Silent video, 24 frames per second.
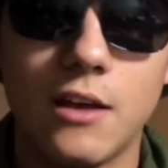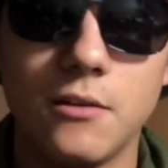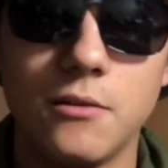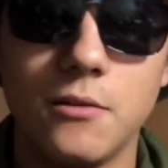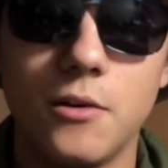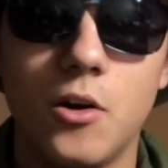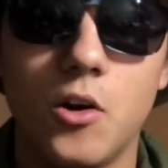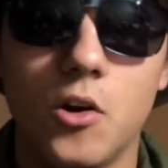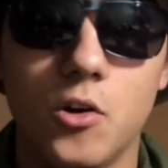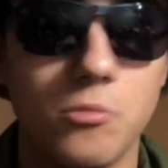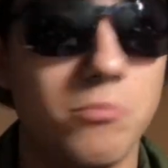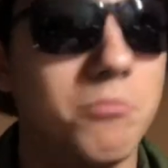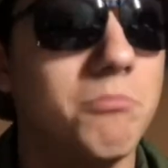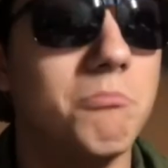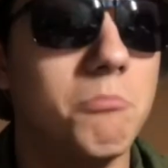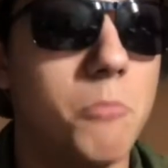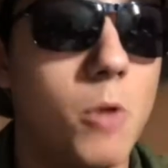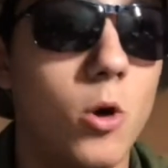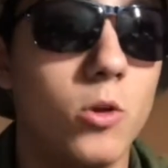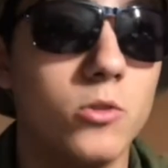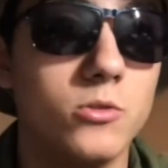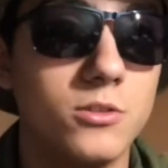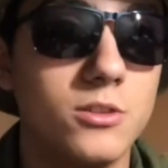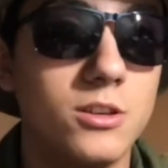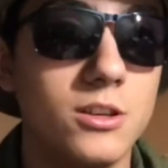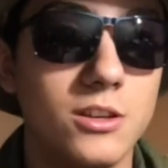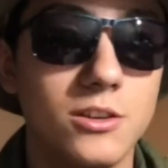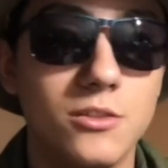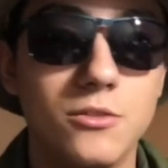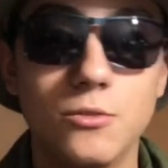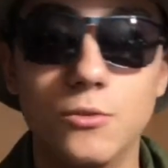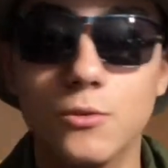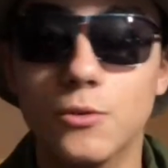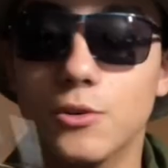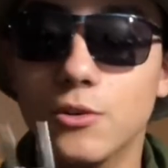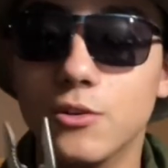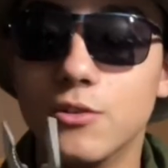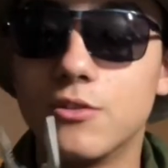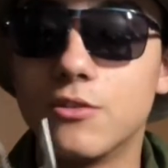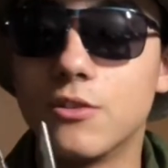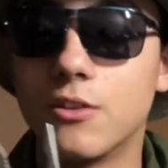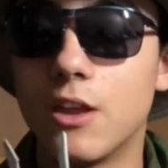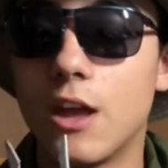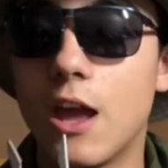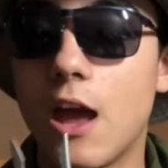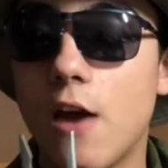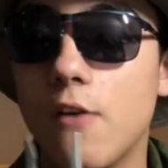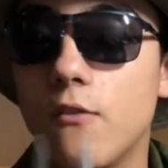are multi-tools, so
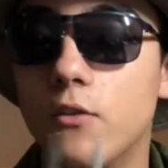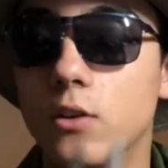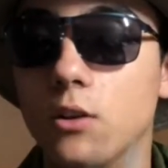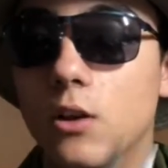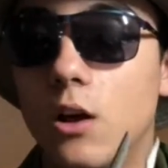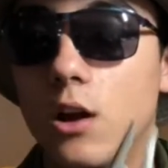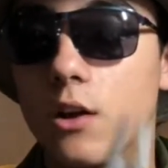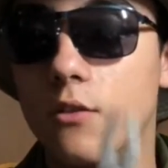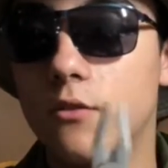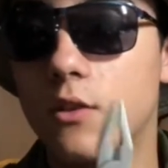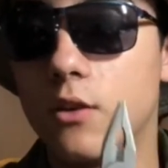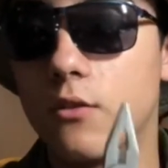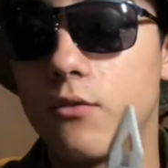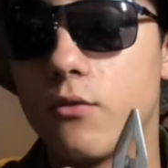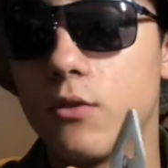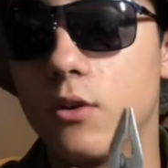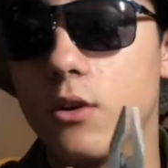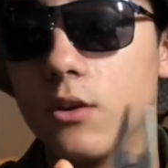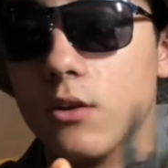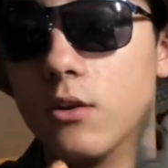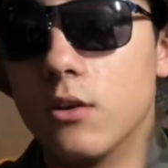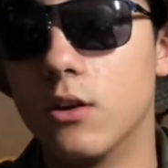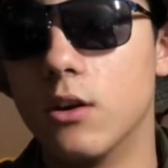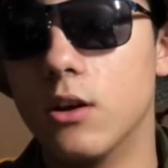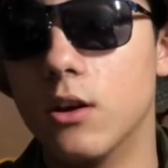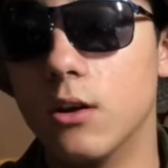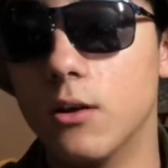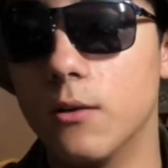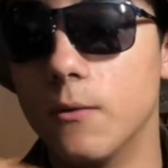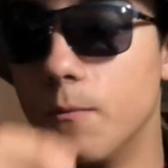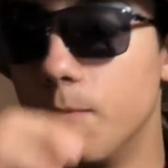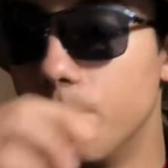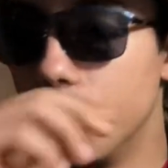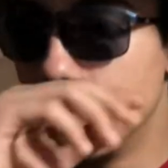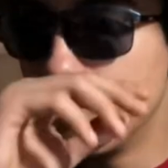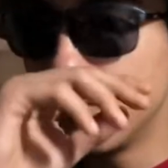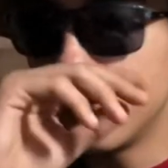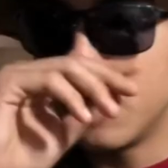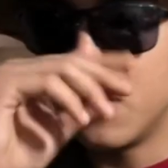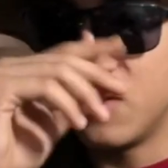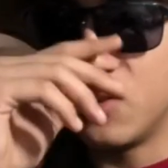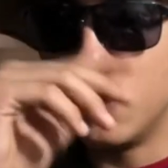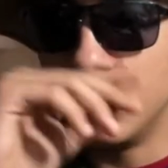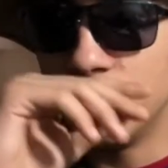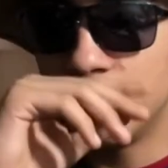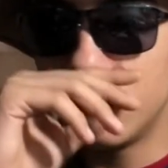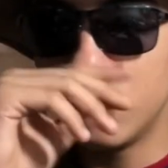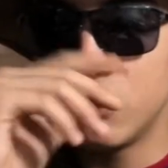they have a lot of different
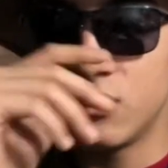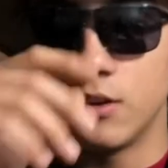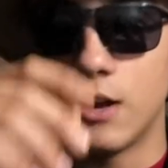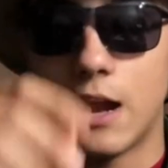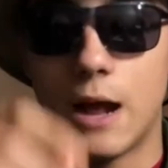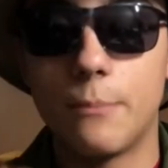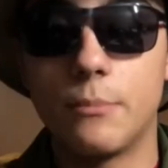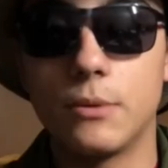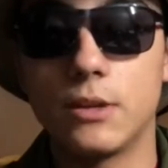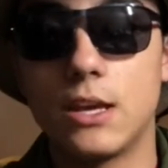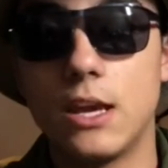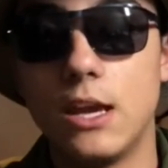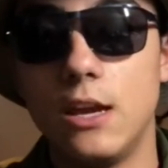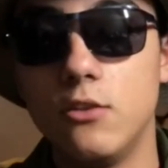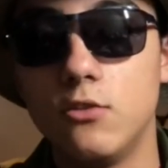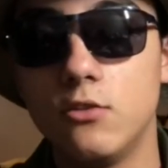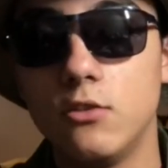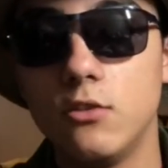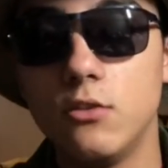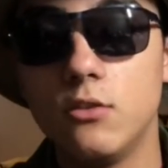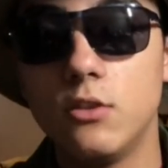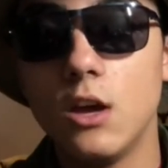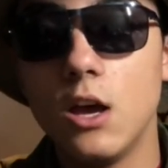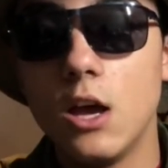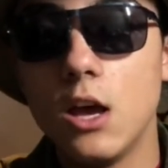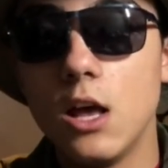uses and applications.